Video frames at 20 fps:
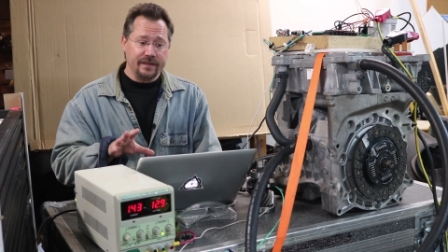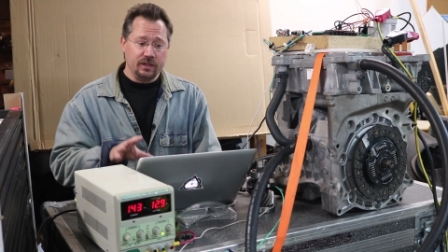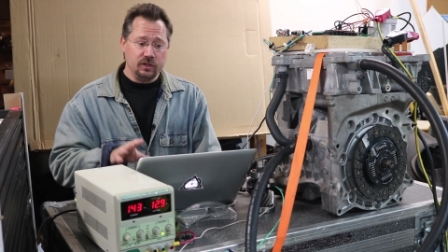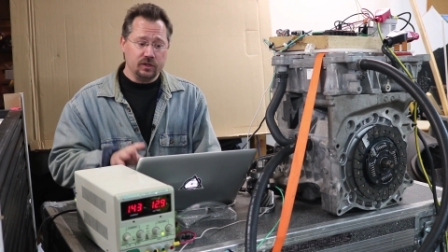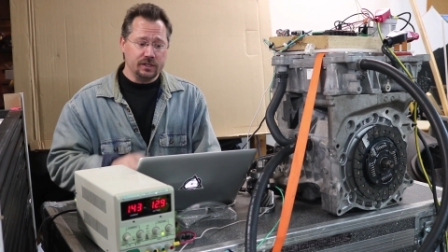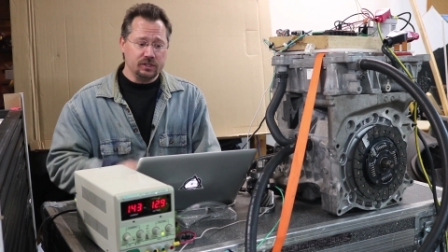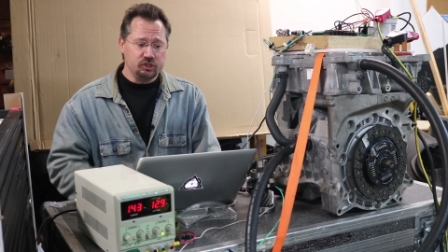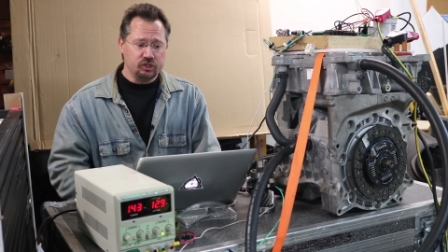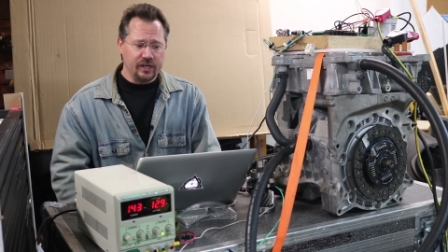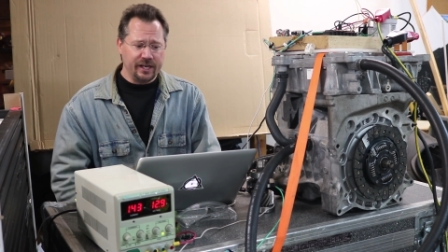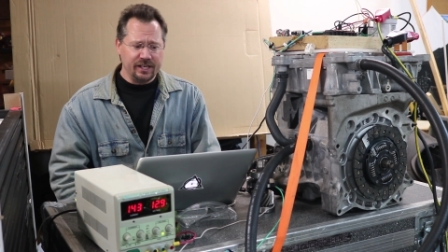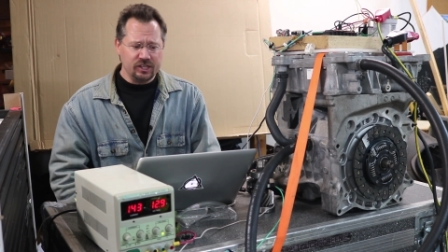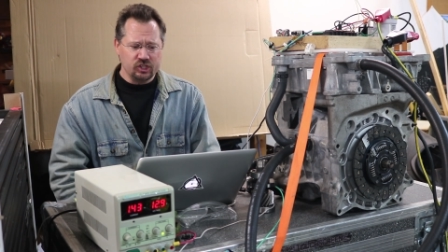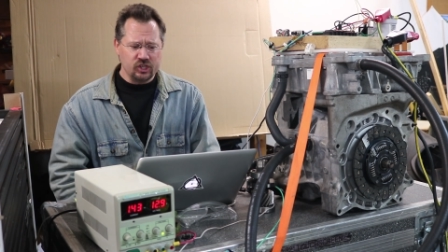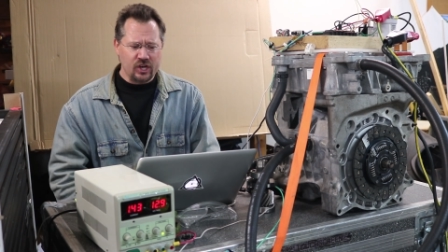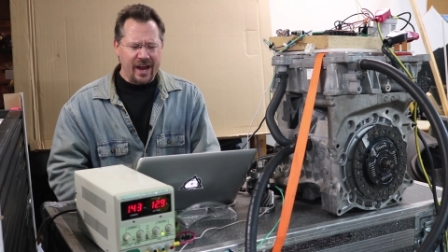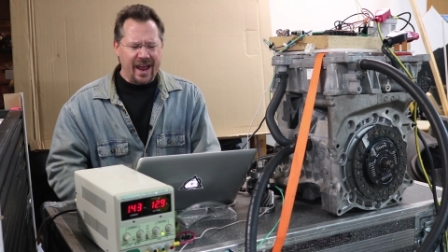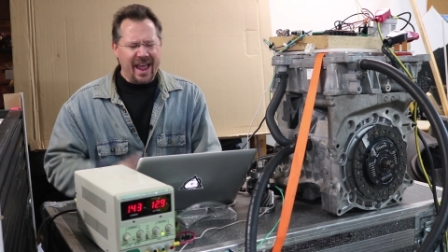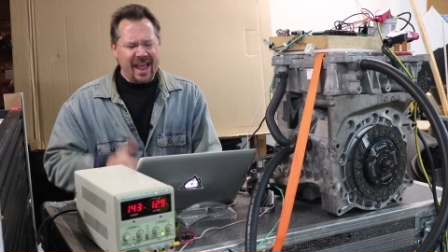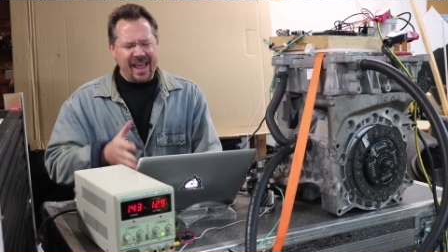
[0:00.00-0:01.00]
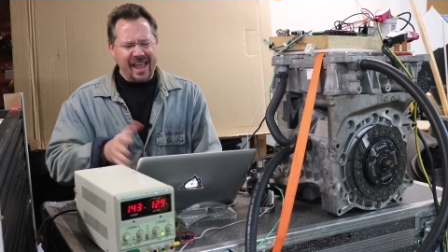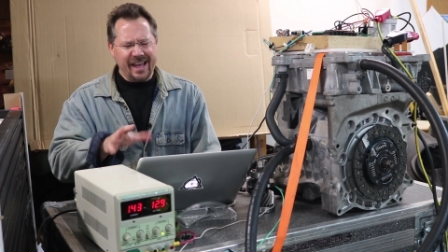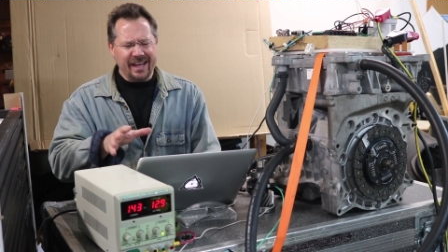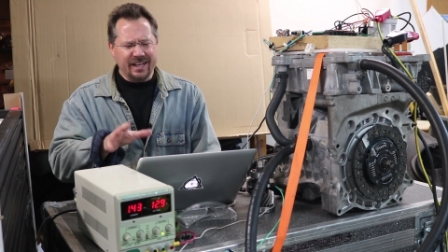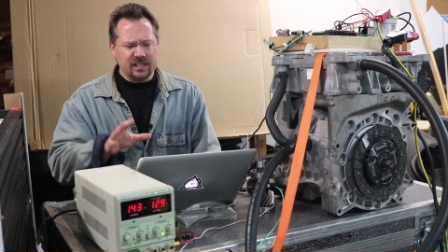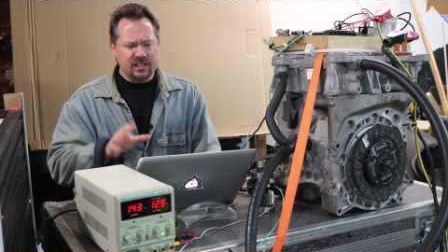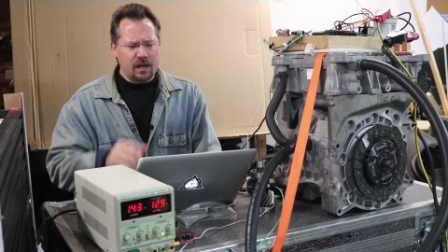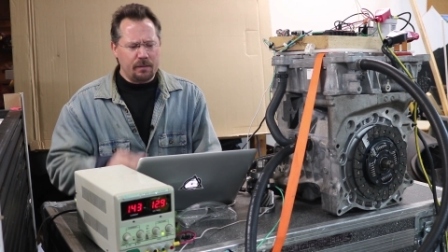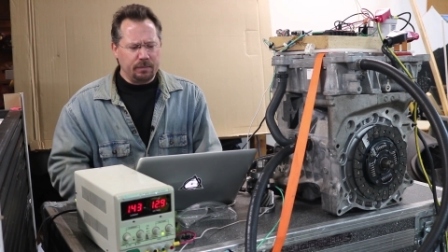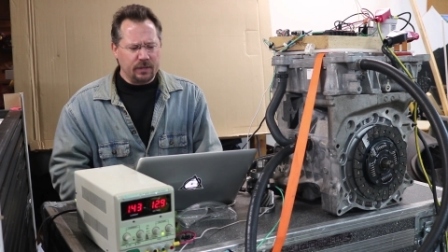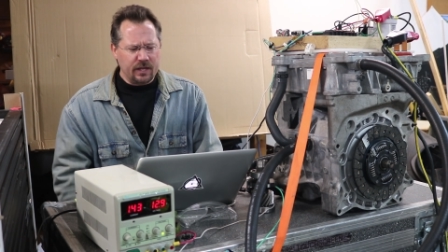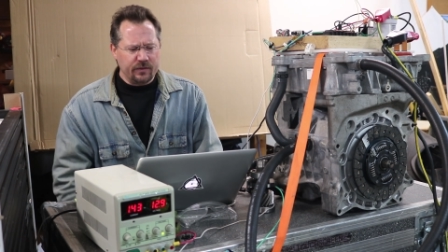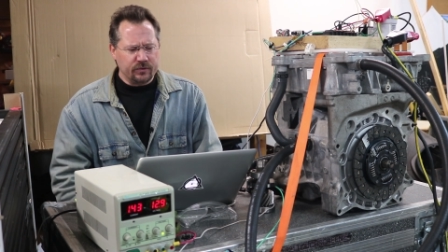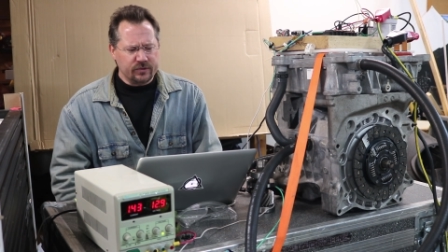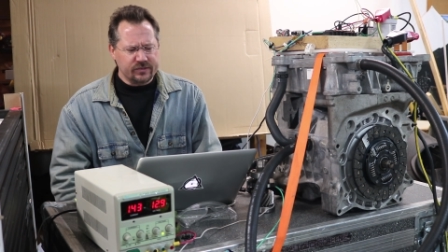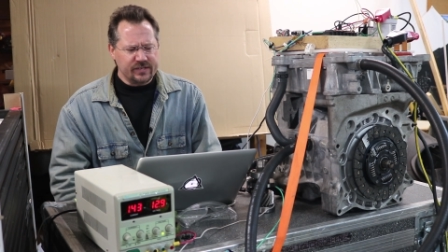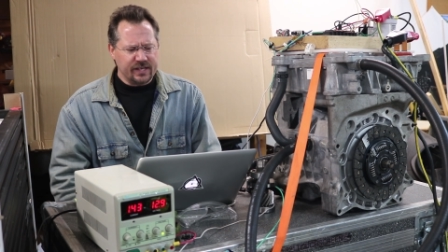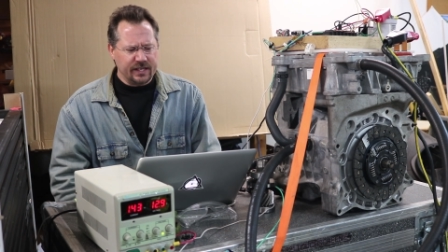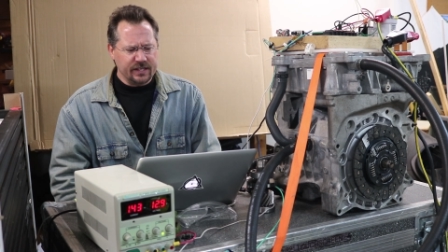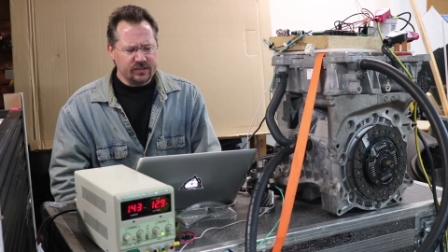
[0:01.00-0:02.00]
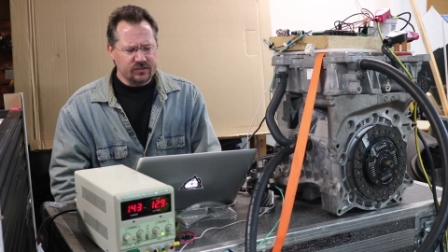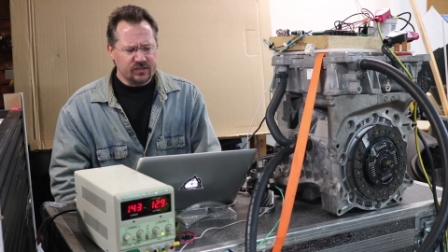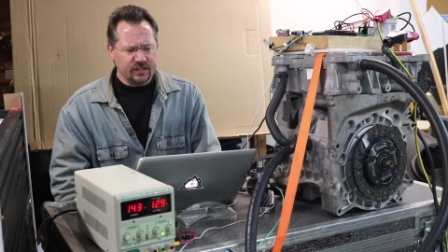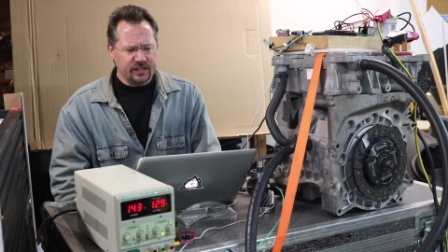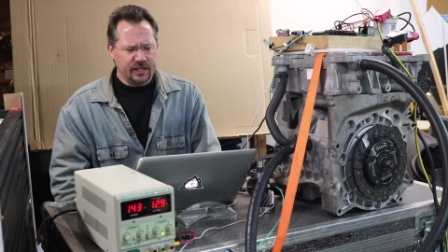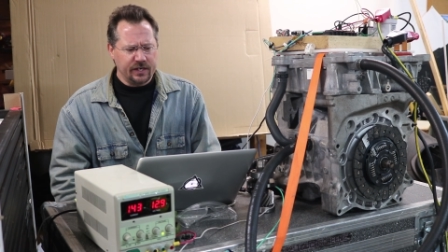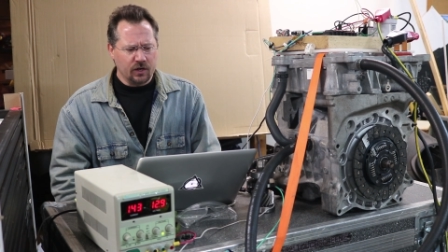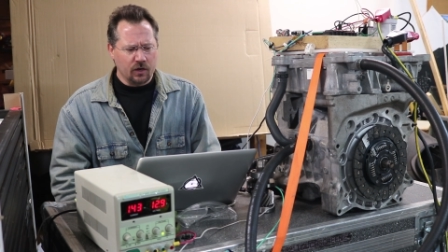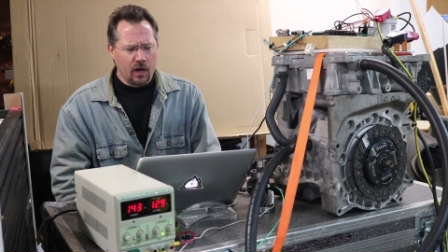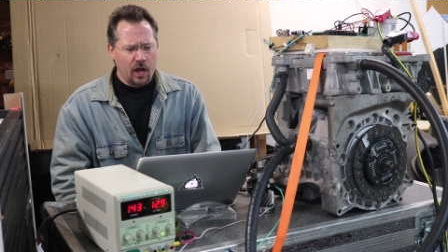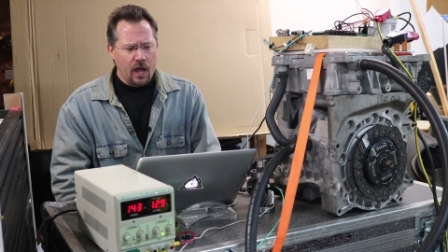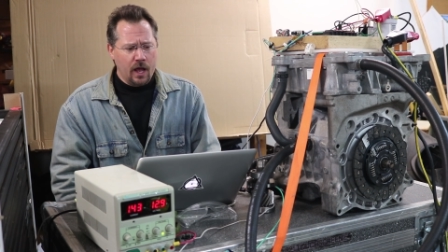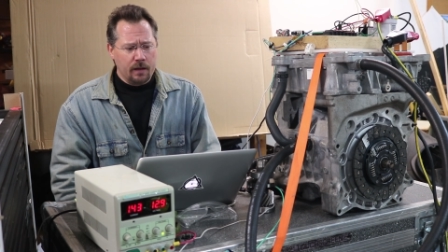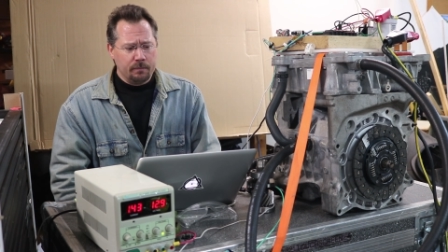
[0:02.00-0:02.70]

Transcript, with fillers: that you can change, and a couple other settings in here.